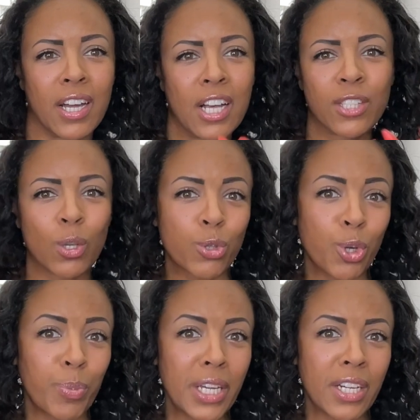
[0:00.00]
social
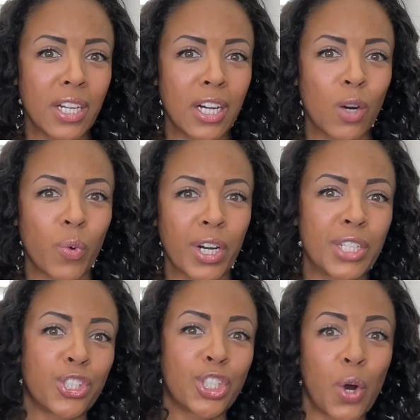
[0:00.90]
media where
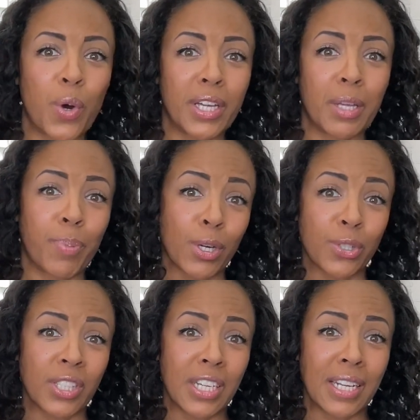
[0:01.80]
it's showing the
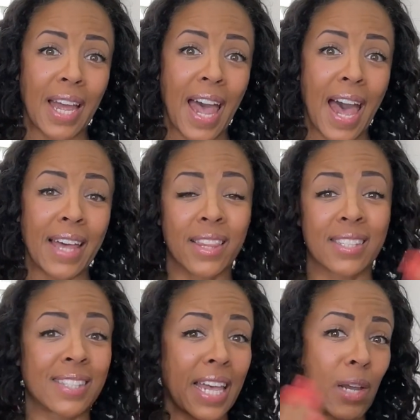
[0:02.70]
person at the
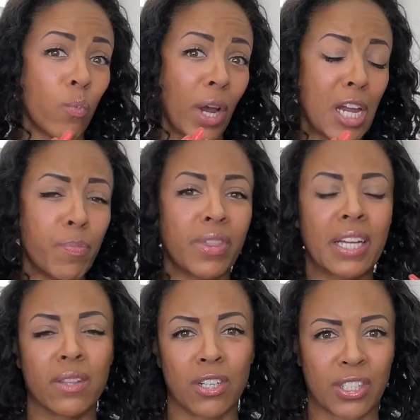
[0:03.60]
same weight but they
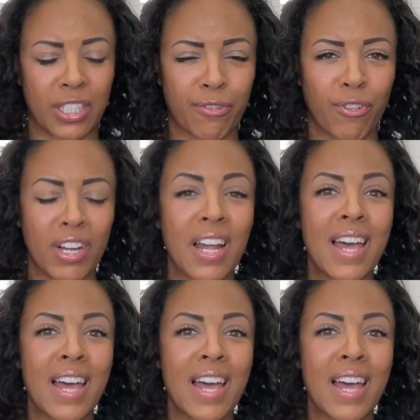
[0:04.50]
look different,